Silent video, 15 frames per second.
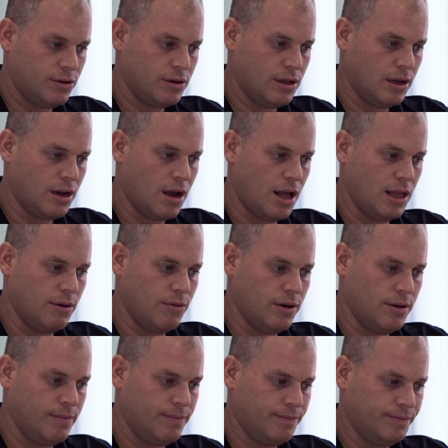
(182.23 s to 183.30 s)
Click
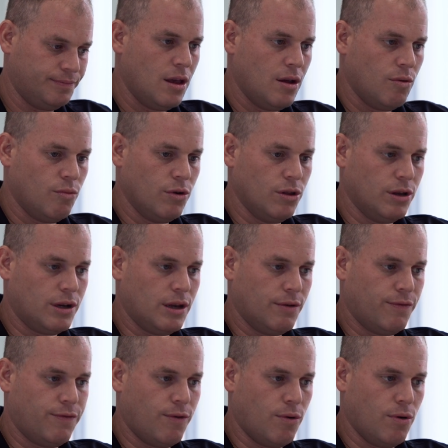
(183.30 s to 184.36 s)
Hollywood. We're
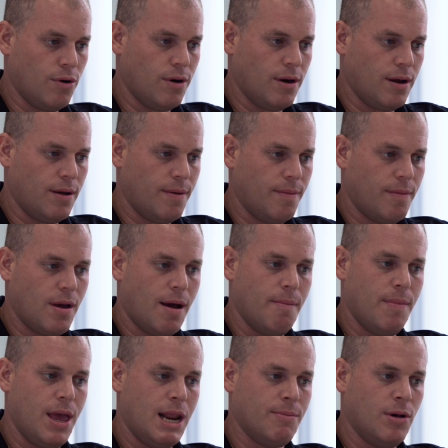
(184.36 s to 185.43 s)
looking for a
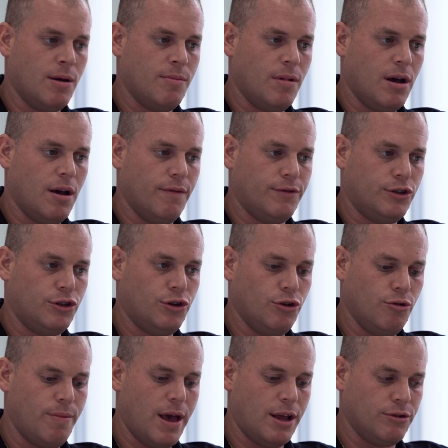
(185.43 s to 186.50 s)
minimum of
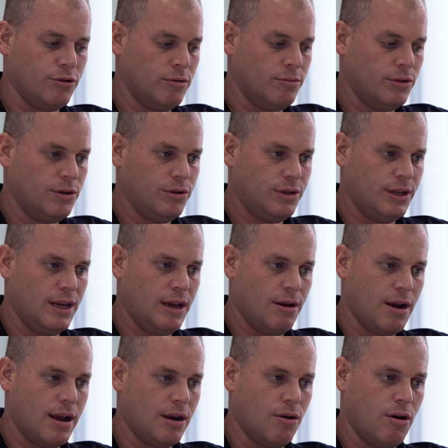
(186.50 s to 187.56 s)
2 bedrooms. You see
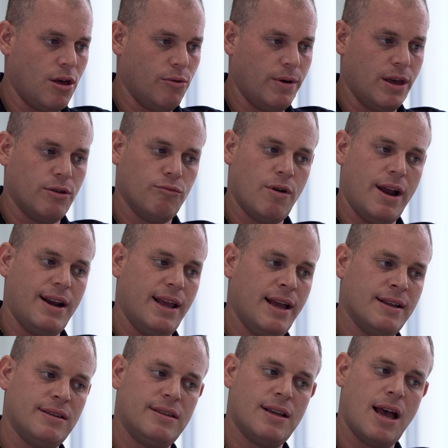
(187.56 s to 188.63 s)
here, I go all the way on the
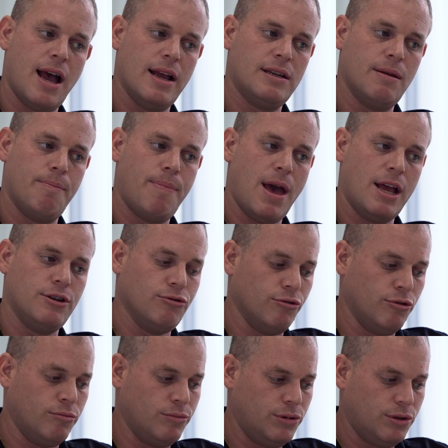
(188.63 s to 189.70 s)
right-hand side to
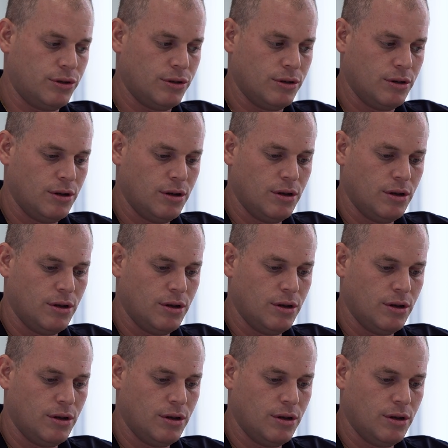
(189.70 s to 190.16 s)
bedrooms.